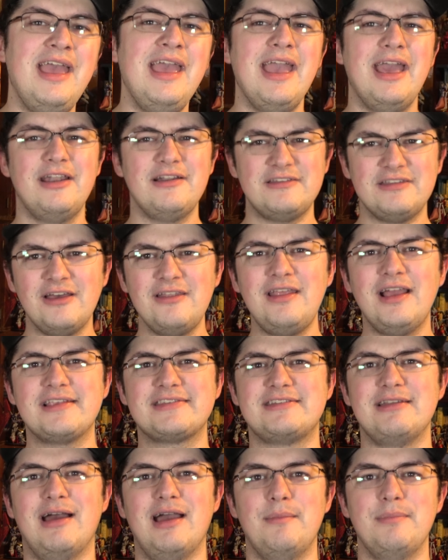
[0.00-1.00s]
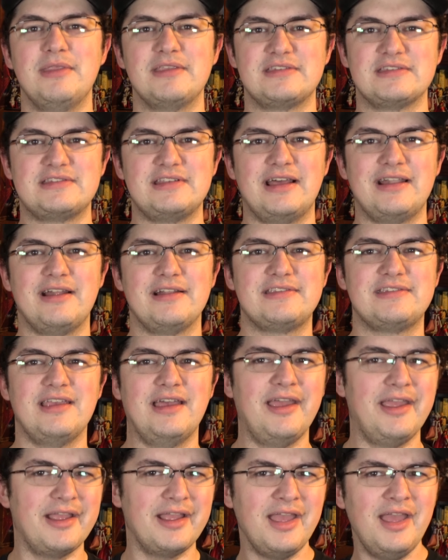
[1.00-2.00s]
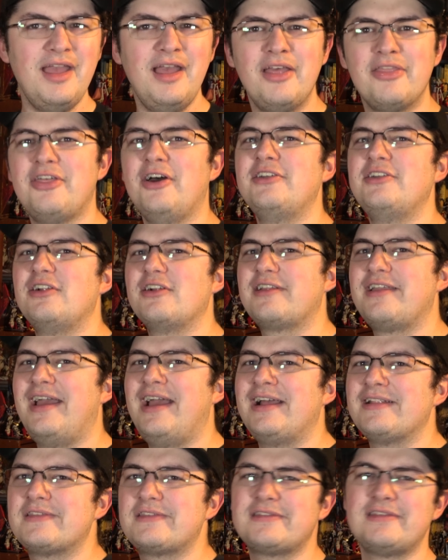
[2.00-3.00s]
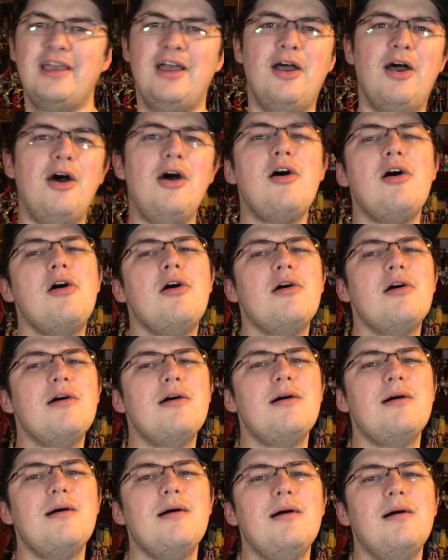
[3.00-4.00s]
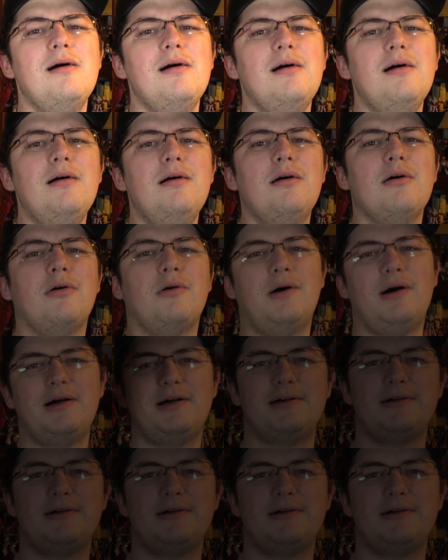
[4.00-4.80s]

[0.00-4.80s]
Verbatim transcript: And until next time, this is Sanat saying, Thundercats, ho!